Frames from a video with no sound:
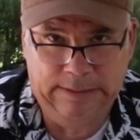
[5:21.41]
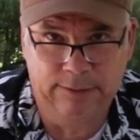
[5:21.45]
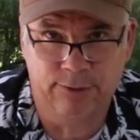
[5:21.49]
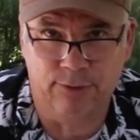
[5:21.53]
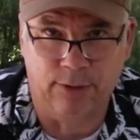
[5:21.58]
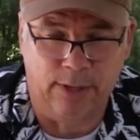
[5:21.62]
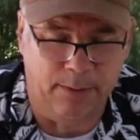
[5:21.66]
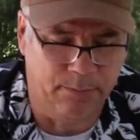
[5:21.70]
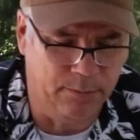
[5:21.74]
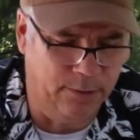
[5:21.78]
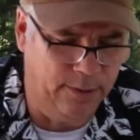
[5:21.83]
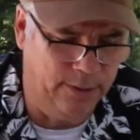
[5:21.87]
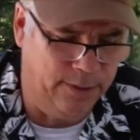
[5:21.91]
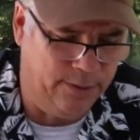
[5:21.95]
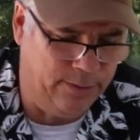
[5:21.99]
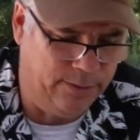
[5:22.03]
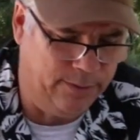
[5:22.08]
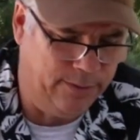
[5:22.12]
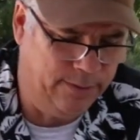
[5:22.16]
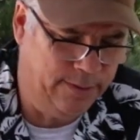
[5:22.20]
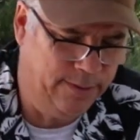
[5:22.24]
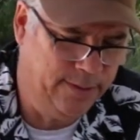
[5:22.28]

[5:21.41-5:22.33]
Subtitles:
Dropped a little.